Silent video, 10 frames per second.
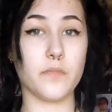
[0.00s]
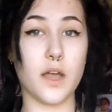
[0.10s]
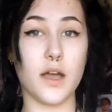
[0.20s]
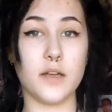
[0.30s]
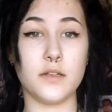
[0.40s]

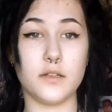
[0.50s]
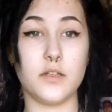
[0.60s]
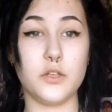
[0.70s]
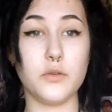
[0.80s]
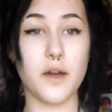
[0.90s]
And uh,
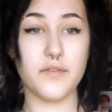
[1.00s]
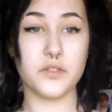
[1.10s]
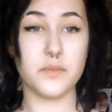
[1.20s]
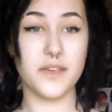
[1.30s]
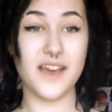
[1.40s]
you have
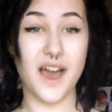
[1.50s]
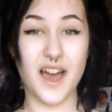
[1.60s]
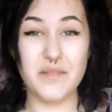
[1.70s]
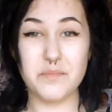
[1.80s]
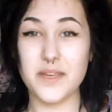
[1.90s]
to be
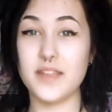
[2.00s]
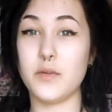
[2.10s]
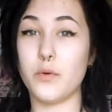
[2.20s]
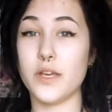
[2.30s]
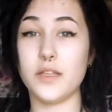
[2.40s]
happy
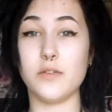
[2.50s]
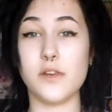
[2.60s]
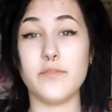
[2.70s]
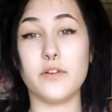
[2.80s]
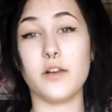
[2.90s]
the way you
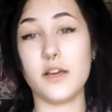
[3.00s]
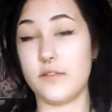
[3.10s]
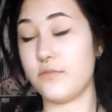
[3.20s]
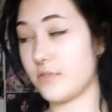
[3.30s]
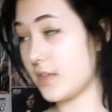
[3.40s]
live your life.